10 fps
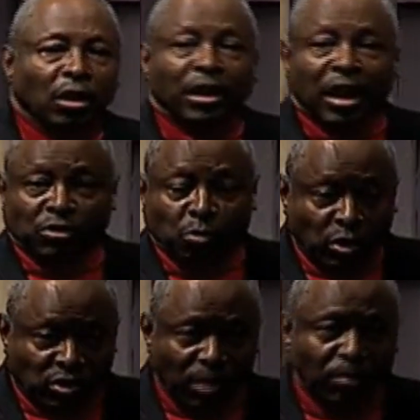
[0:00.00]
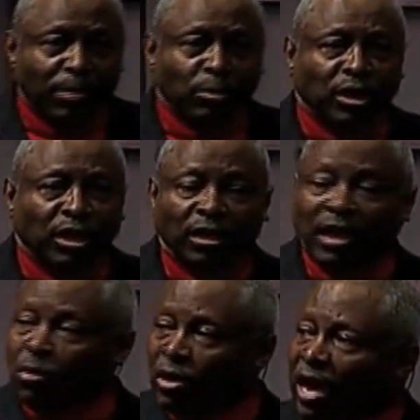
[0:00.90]
Now, what some people did, they
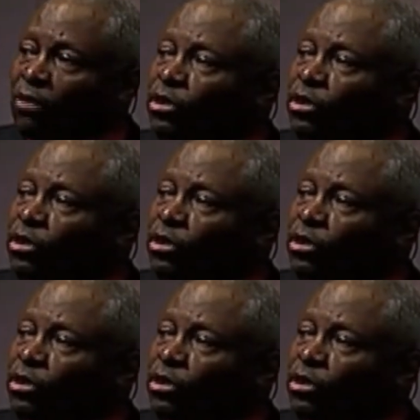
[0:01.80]
went out the